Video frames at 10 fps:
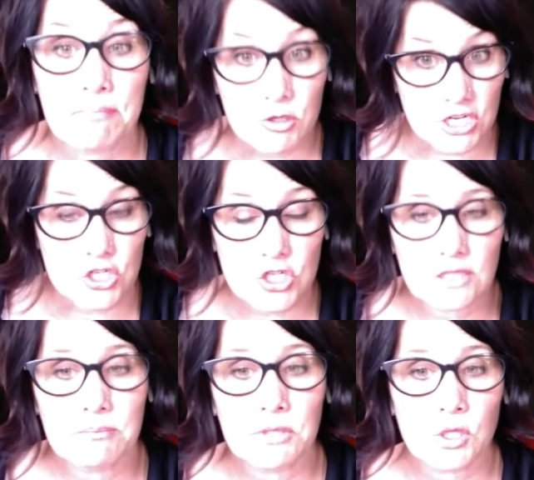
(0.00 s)

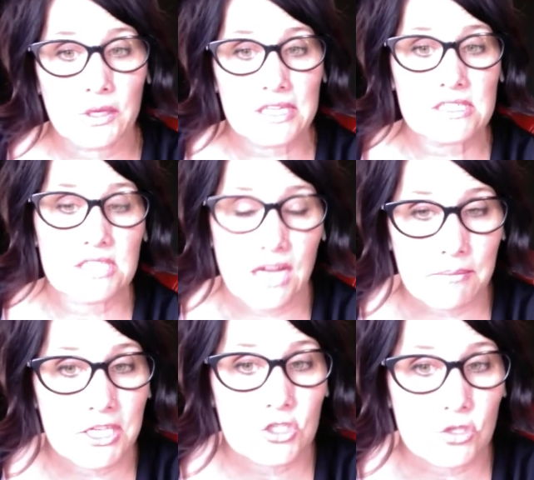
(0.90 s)
potential employees
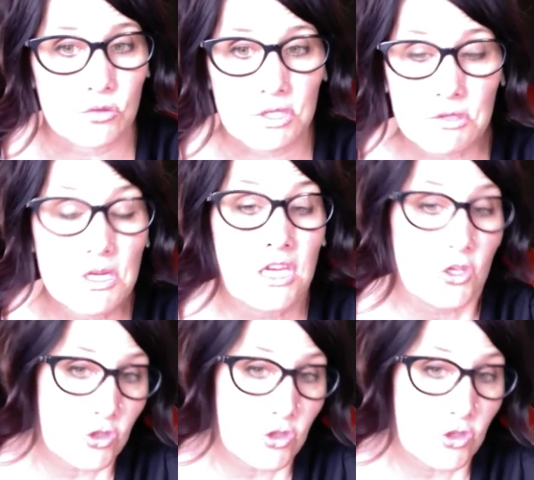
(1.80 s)
coming to you.